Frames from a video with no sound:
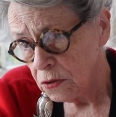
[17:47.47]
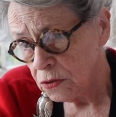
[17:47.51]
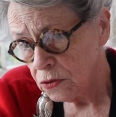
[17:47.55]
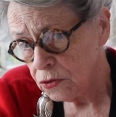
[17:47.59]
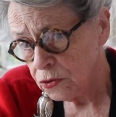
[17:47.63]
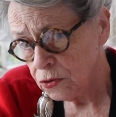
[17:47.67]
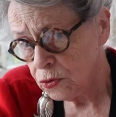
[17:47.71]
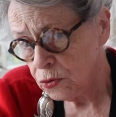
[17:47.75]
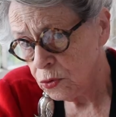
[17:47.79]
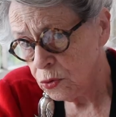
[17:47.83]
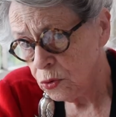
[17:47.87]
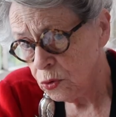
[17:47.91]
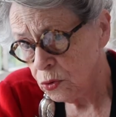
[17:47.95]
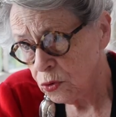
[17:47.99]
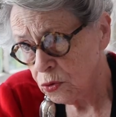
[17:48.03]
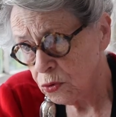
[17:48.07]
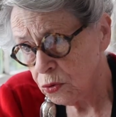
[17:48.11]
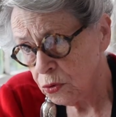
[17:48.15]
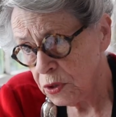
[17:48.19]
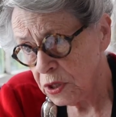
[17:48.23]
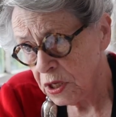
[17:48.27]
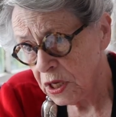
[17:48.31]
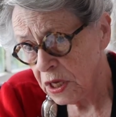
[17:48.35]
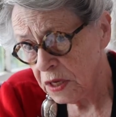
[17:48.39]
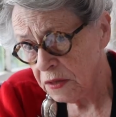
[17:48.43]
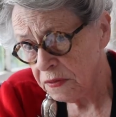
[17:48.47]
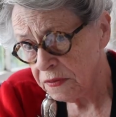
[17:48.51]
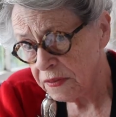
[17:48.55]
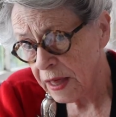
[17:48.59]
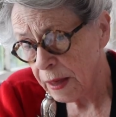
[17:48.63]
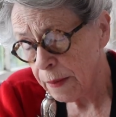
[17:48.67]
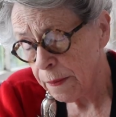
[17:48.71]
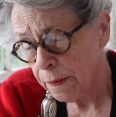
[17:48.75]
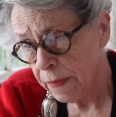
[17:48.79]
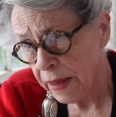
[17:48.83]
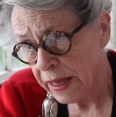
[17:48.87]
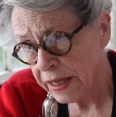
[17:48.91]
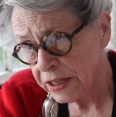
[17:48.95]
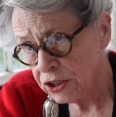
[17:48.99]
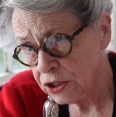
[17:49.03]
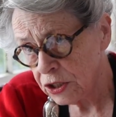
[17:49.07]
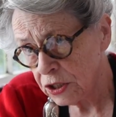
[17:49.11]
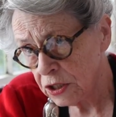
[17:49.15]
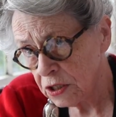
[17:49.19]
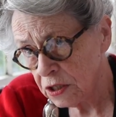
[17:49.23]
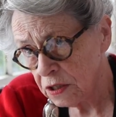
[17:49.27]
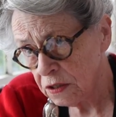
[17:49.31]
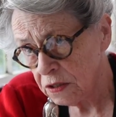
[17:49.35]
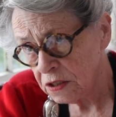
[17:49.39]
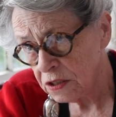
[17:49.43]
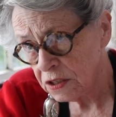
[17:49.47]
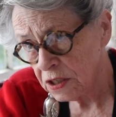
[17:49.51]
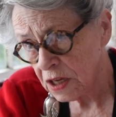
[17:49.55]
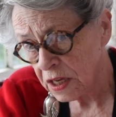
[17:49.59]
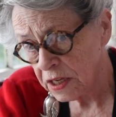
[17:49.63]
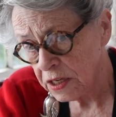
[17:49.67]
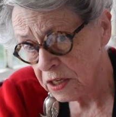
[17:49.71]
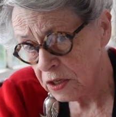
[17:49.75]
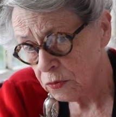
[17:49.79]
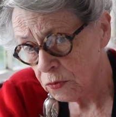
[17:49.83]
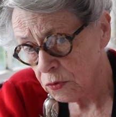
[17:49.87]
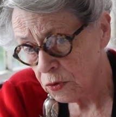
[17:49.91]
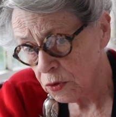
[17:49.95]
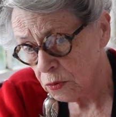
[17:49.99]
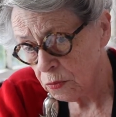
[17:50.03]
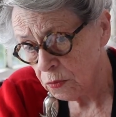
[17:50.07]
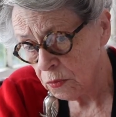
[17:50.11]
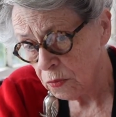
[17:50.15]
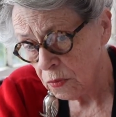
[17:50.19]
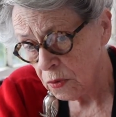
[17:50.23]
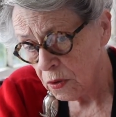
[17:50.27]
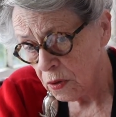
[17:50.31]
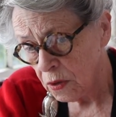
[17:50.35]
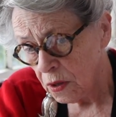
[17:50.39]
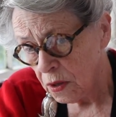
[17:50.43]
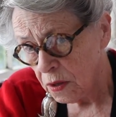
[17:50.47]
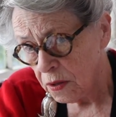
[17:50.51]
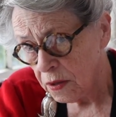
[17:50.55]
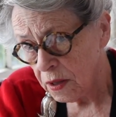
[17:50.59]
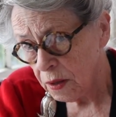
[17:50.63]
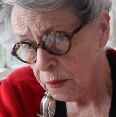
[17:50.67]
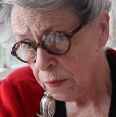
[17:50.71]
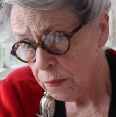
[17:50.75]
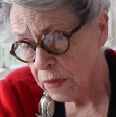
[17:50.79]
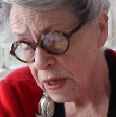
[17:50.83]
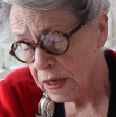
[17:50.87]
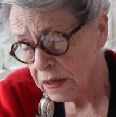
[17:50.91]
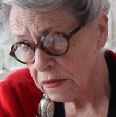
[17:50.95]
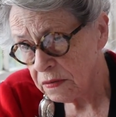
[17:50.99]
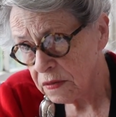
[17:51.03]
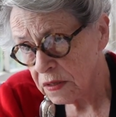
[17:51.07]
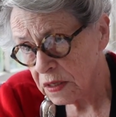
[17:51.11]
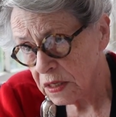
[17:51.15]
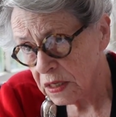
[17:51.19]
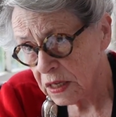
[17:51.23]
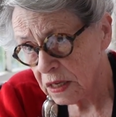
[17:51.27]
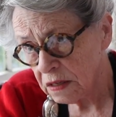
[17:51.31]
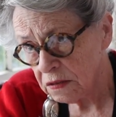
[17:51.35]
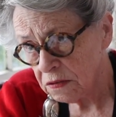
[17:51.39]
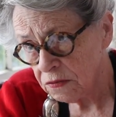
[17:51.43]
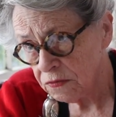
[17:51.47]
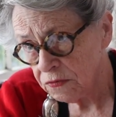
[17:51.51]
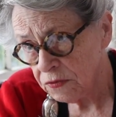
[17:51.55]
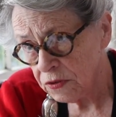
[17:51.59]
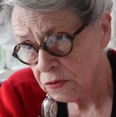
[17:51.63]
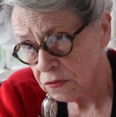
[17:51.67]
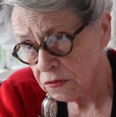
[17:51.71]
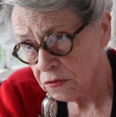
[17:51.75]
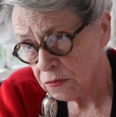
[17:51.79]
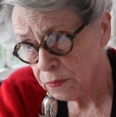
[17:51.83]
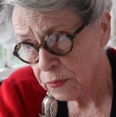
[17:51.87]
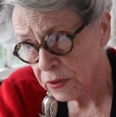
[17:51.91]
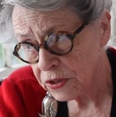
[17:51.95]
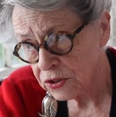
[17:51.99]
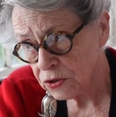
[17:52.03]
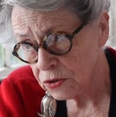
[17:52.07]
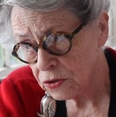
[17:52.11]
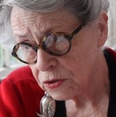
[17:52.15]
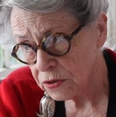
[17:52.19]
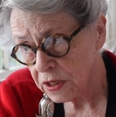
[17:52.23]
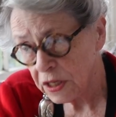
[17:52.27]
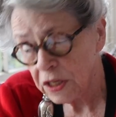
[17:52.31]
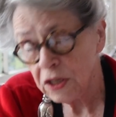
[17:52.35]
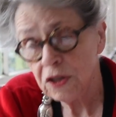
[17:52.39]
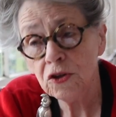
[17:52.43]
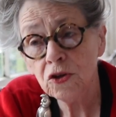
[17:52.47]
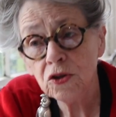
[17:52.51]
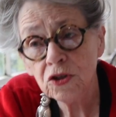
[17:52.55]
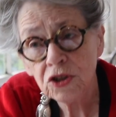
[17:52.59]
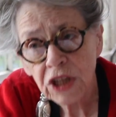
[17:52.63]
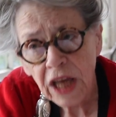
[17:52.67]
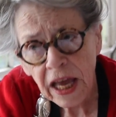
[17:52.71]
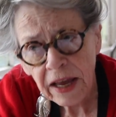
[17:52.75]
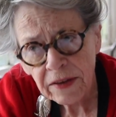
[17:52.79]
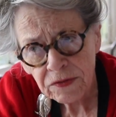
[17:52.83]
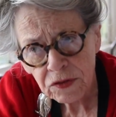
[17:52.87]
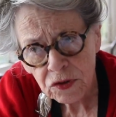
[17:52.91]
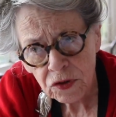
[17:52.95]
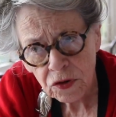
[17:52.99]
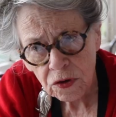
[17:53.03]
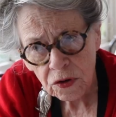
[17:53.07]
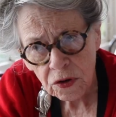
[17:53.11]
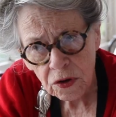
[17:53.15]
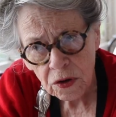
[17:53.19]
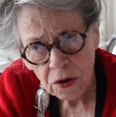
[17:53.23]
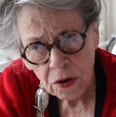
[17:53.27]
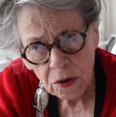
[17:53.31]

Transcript: to create that magic in the dining room that makes the guests feel special and looked after.